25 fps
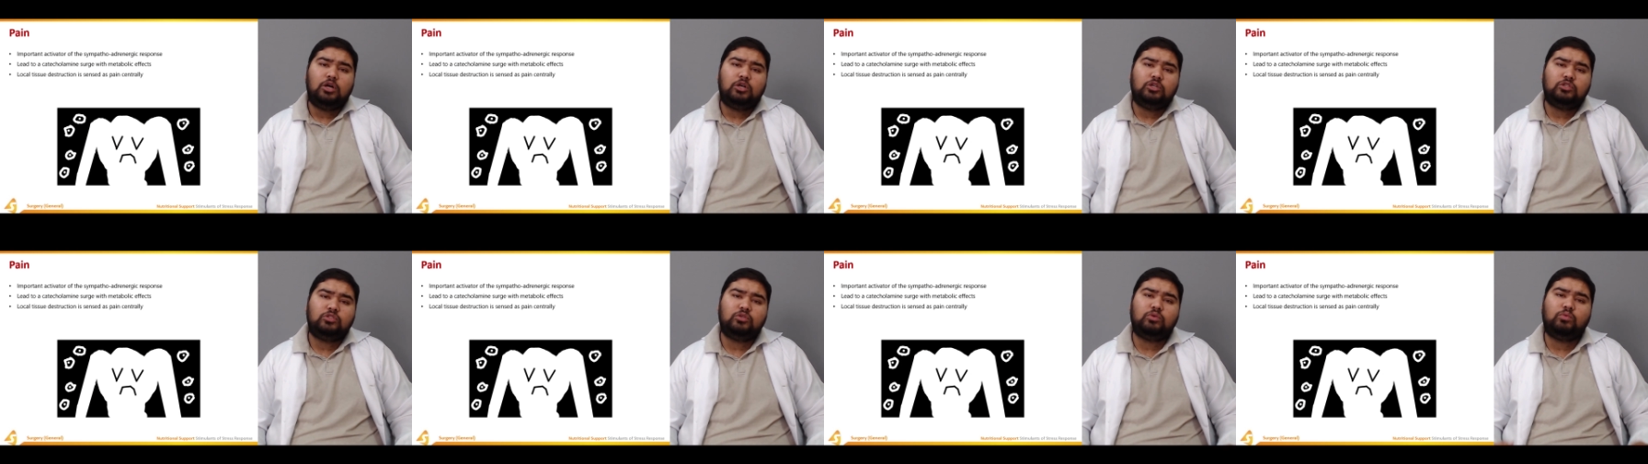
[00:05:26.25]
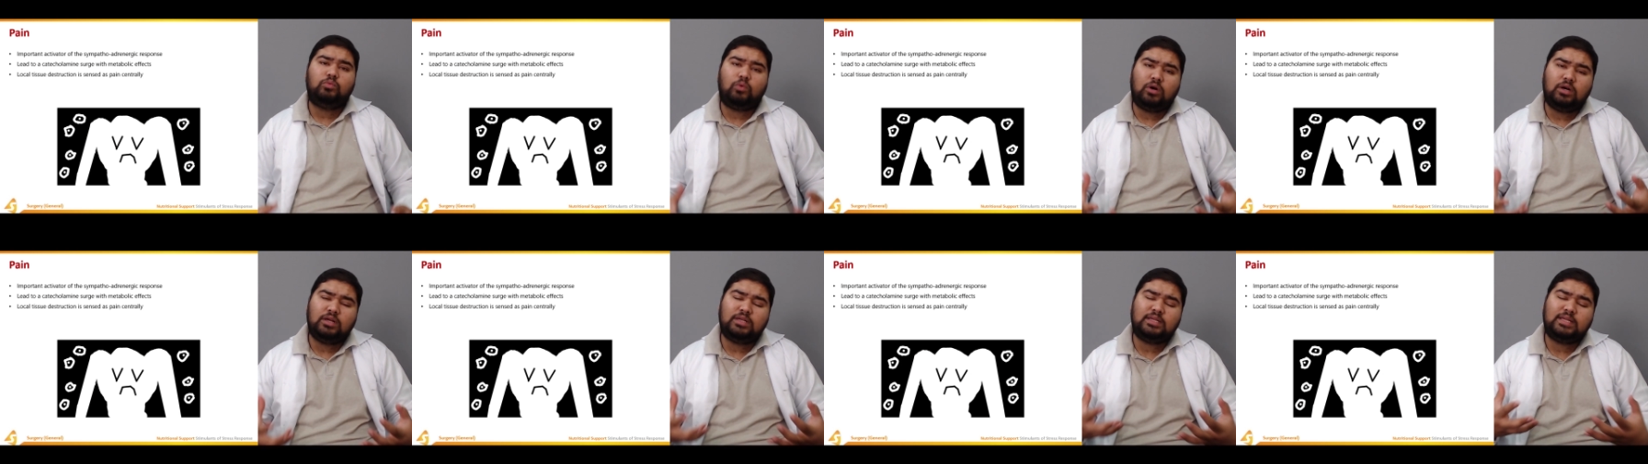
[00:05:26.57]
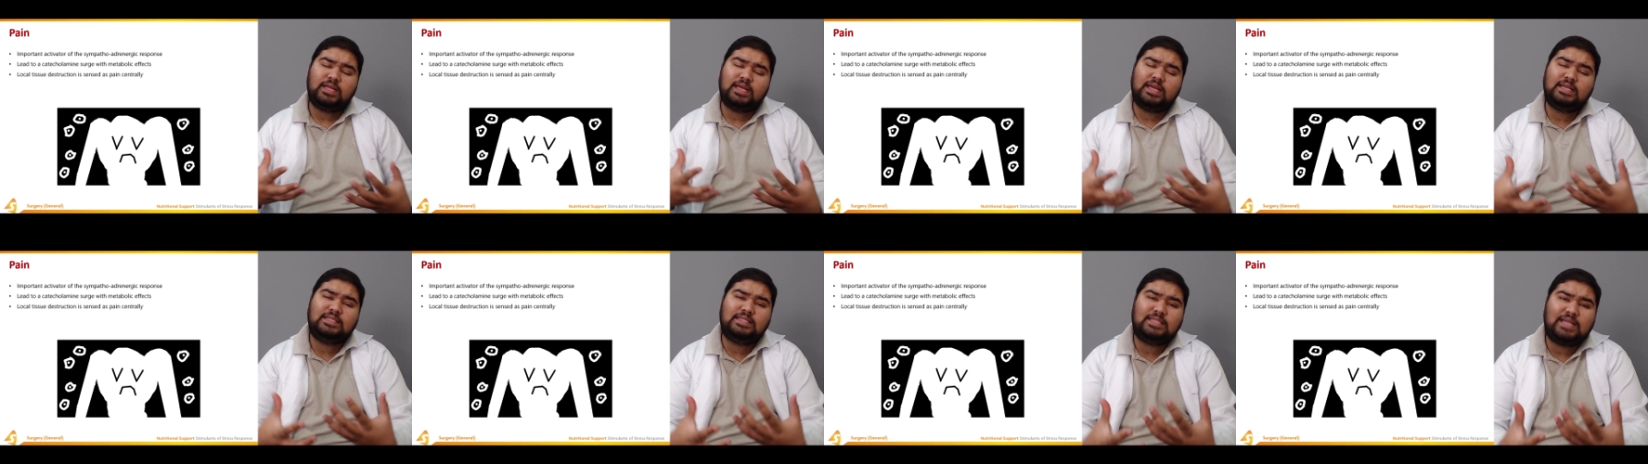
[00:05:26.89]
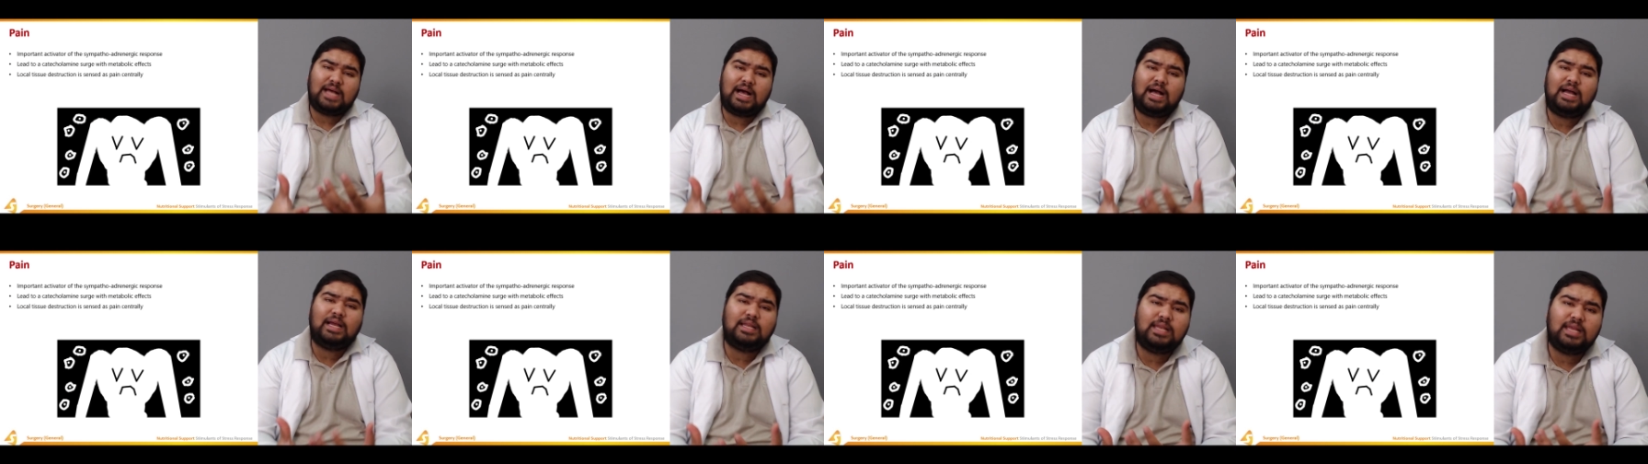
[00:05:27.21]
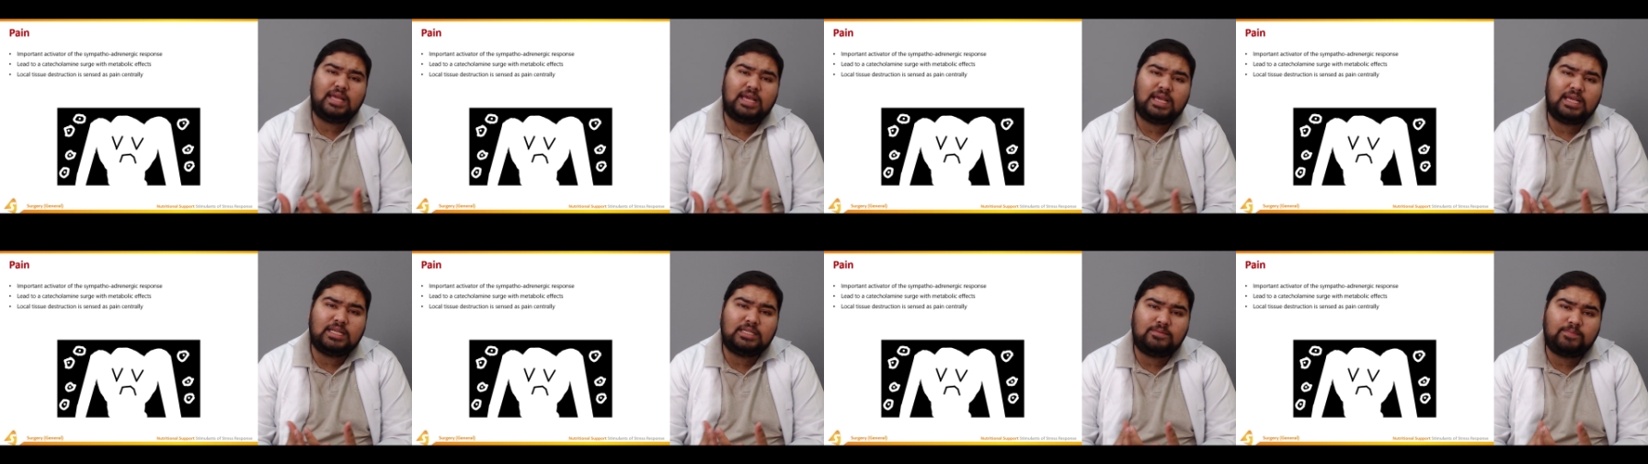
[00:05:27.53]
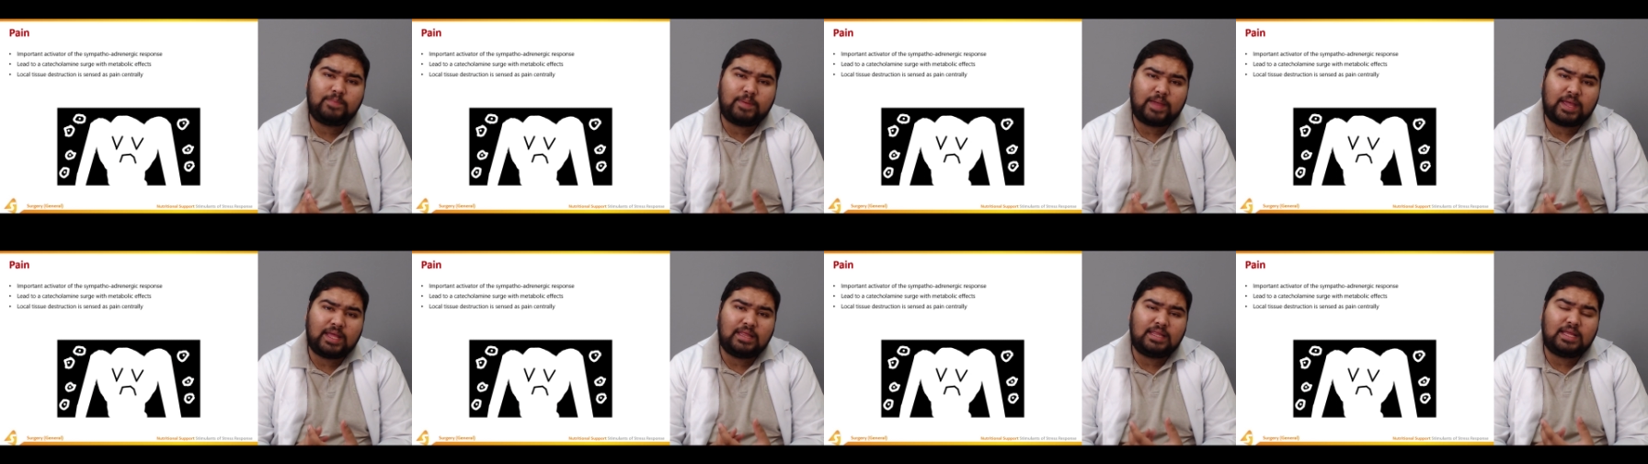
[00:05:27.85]
so what exactly is
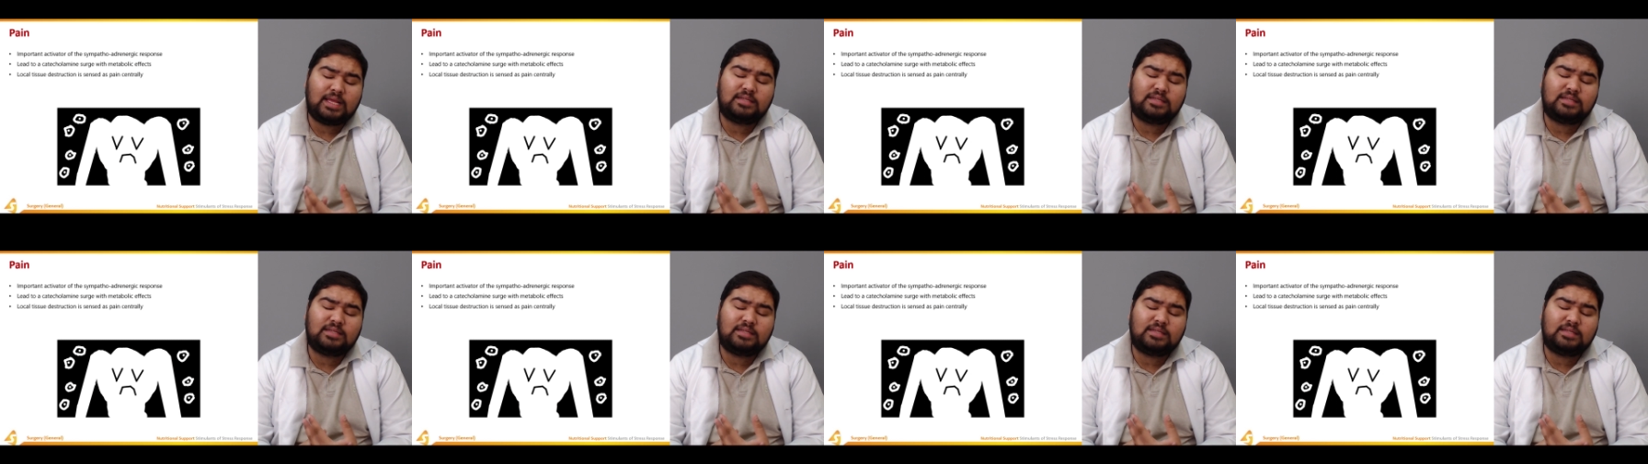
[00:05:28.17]
pain?